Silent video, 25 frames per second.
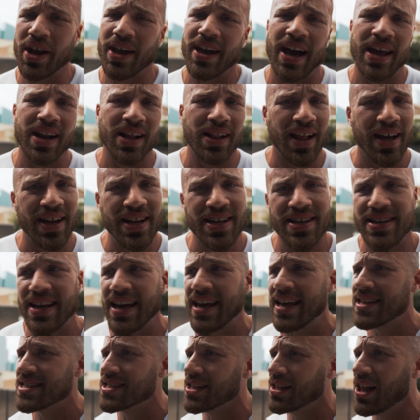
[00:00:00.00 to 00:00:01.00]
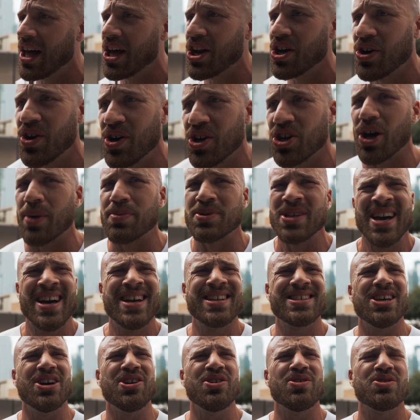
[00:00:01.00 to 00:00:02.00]
I got a lot of dates, a lot of hookups.
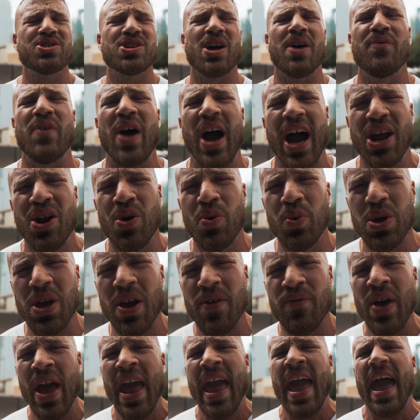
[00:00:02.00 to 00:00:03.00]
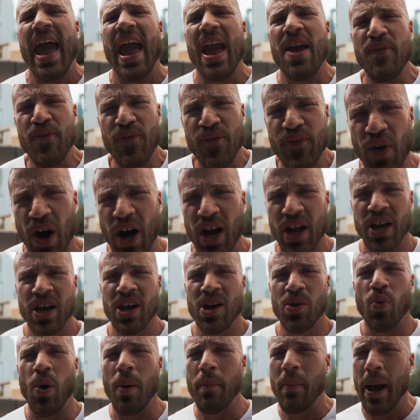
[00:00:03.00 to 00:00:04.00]
Tell yourself, I don't give a fuck
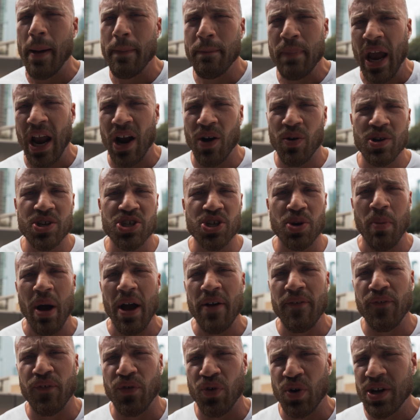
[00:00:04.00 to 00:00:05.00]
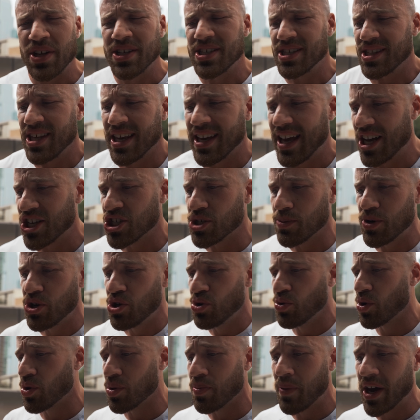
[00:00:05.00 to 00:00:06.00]
what my parents or my friends think I should be
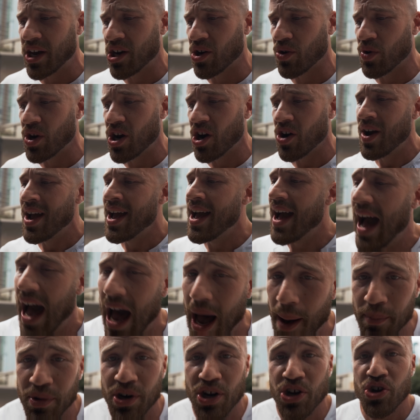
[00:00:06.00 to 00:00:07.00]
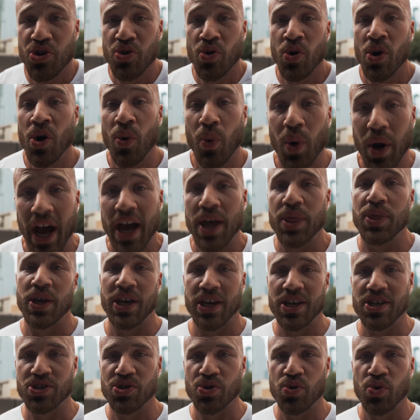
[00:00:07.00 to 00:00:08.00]
doing with my career. I'm gonna do what I
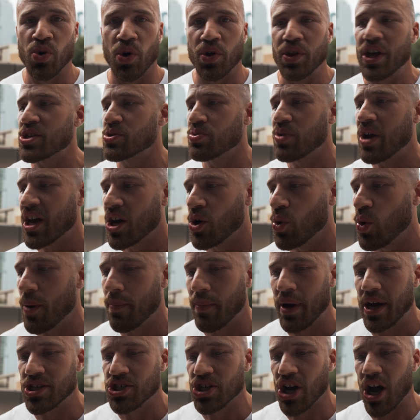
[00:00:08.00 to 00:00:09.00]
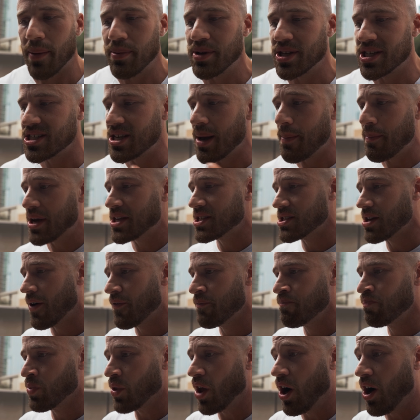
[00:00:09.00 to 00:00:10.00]
think is cool. That's when I quit my job and set myself
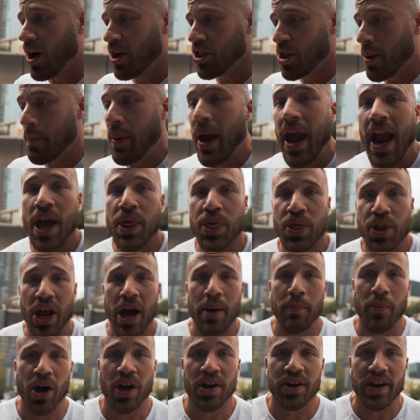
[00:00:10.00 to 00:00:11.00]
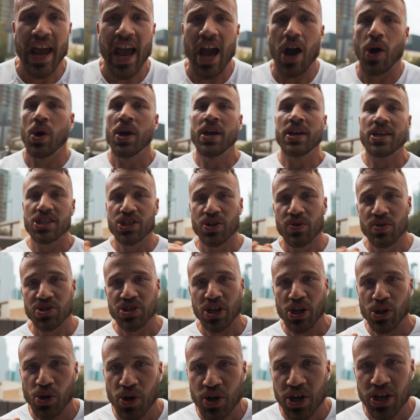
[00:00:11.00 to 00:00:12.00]
on the path that I'm on now.
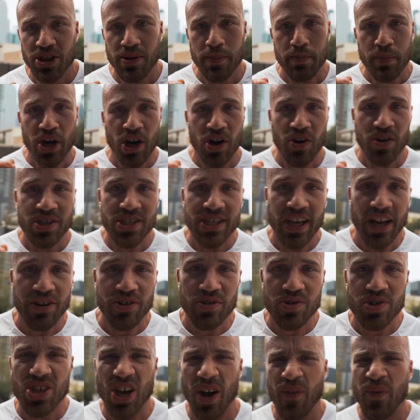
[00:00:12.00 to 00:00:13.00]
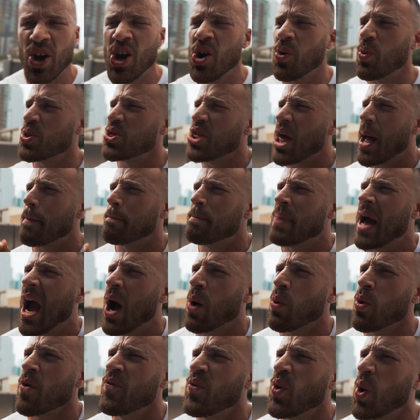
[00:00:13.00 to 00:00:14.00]
Seriously, look in the mirror and tell yourself with that
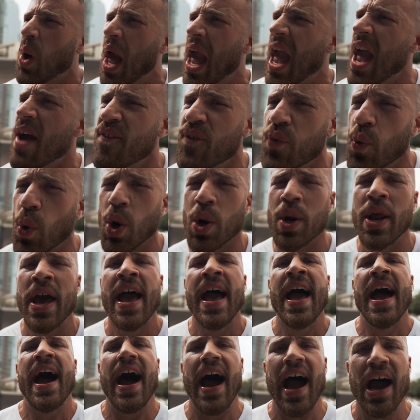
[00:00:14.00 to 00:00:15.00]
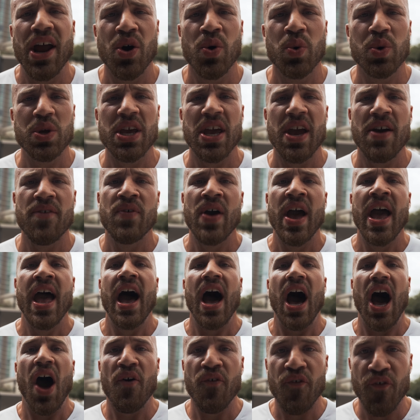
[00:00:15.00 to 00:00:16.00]
powerful F word, I don't give
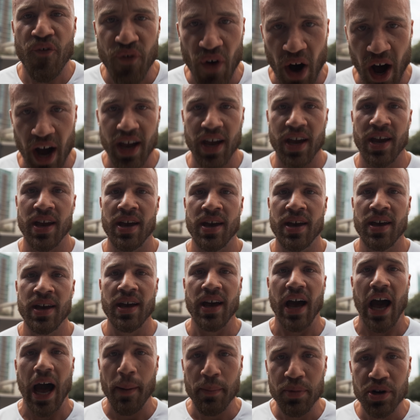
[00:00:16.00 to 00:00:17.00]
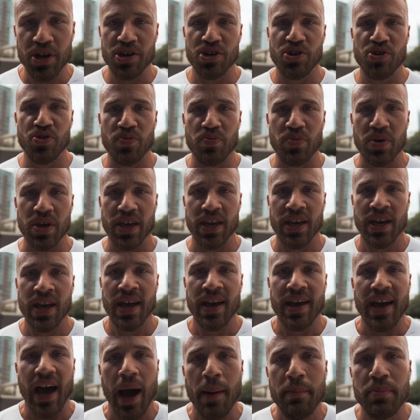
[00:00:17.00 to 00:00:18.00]
a fuck. I'm gonna do me.
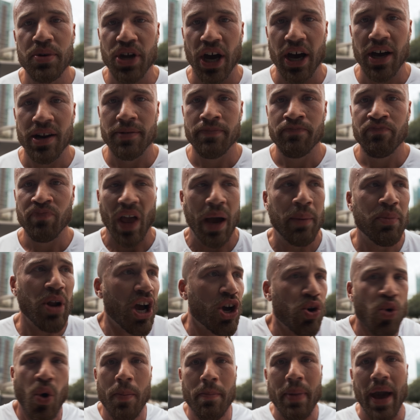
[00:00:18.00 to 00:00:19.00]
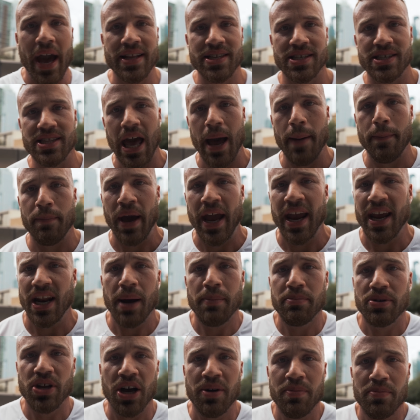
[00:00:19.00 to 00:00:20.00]
I'm done. I'm not going back to that pain.
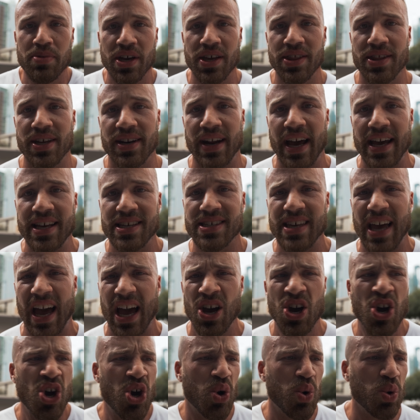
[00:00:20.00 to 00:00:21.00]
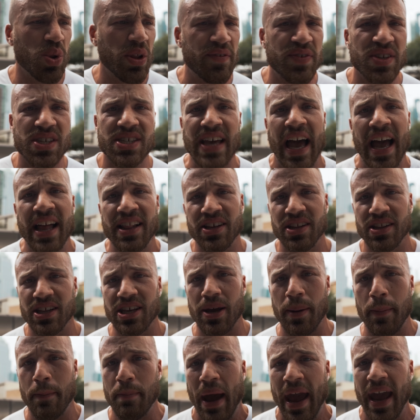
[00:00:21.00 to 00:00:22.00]
I'm done being the nice guy who lives
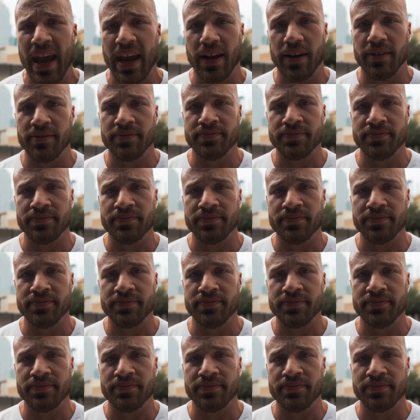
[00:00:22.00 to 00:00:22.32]
silently in pain.